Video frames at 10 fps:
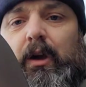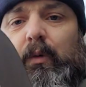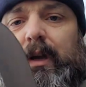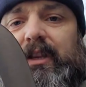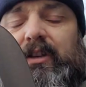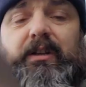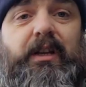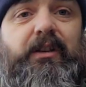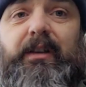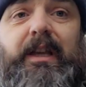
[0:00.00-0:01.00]
which
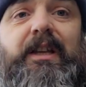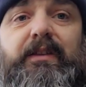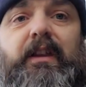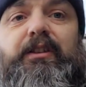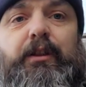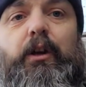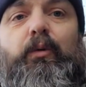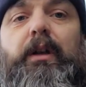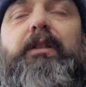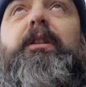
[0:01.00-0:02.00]
isn't an easy thing to do
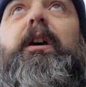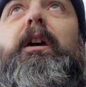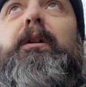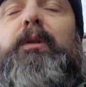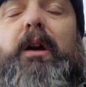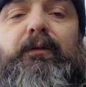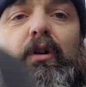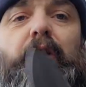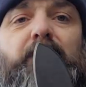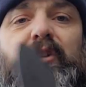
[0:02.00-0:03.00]
when you haven't
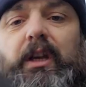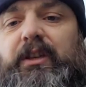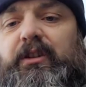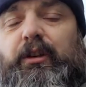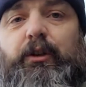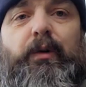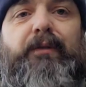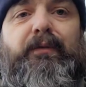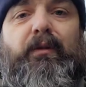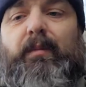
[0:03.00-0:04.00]
got any machines and you're doing
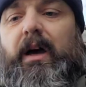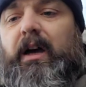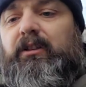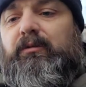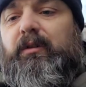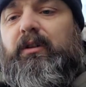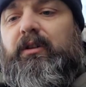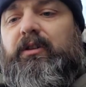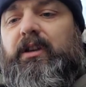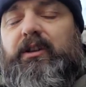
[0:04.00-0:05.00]
everything by hand,
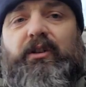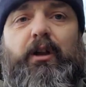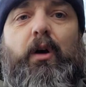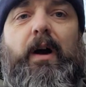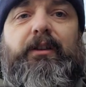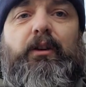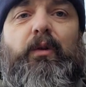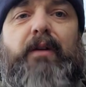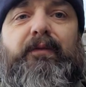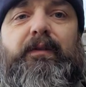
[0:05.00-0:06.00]
because as you know, I do
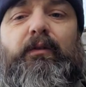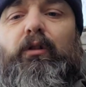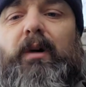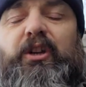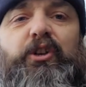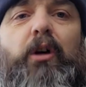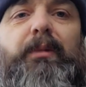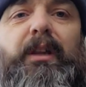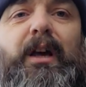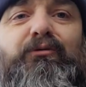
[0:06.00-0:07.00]
all my
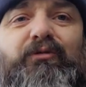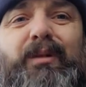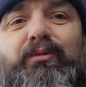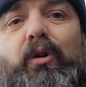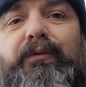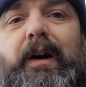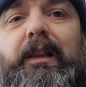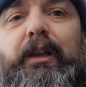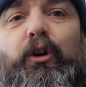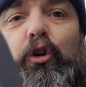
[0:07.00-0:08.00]
sharpening and
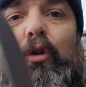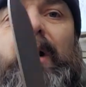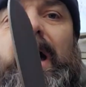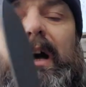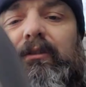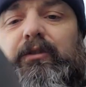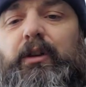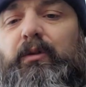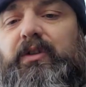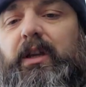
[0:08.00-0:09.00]
reprofiling all by hand
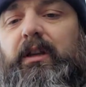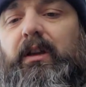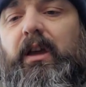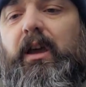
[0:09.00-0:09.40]
using